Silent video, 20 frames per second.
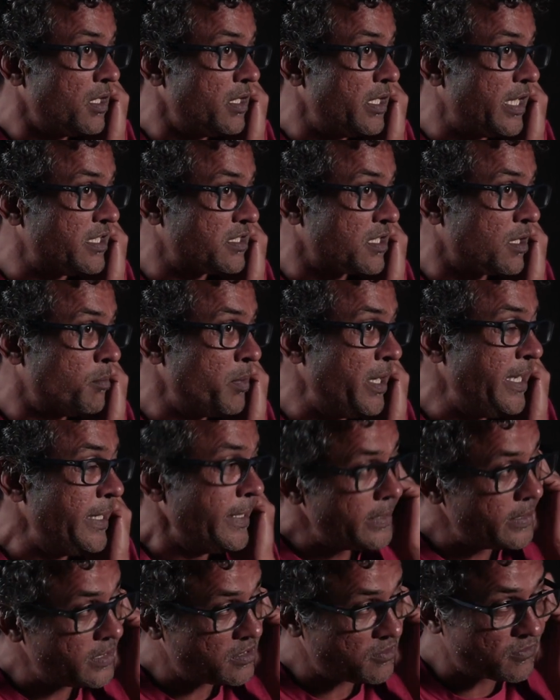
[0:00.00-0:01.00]
has
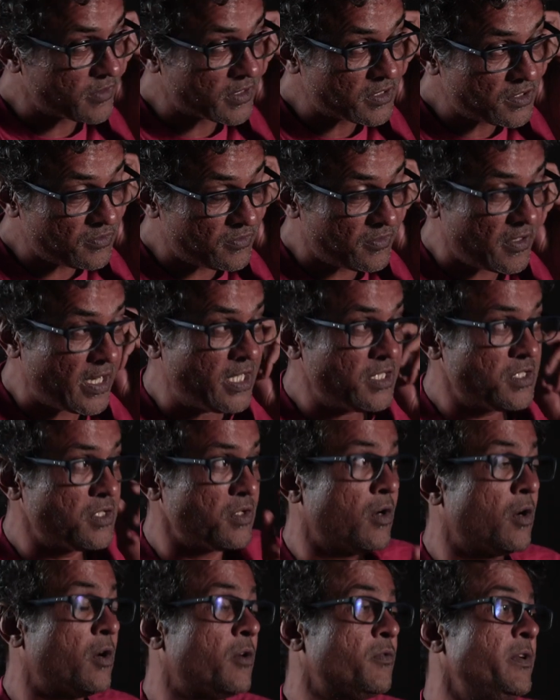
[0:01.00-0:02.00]
completed its first phase
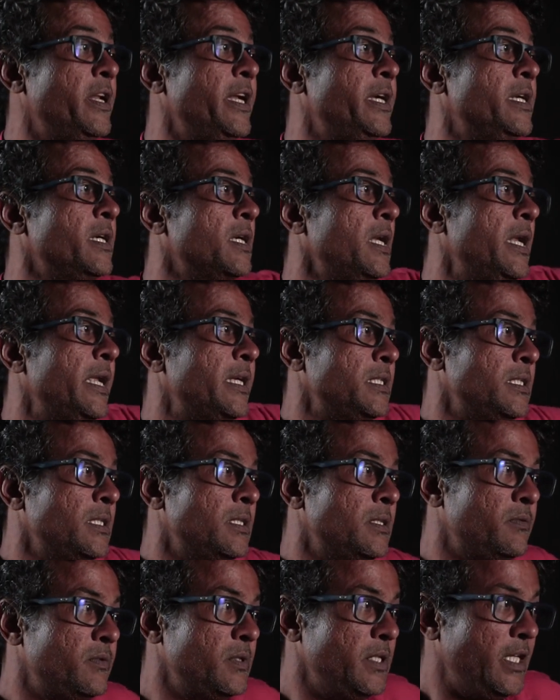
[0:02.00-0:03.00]
of data
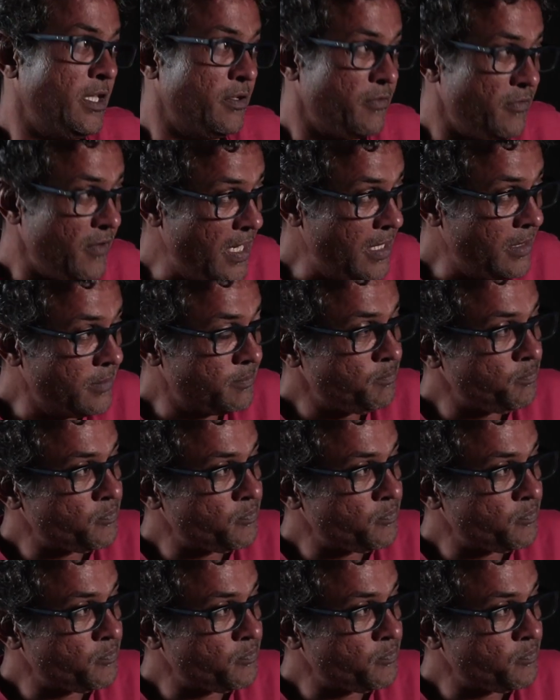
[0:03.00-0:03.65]
collection in the field,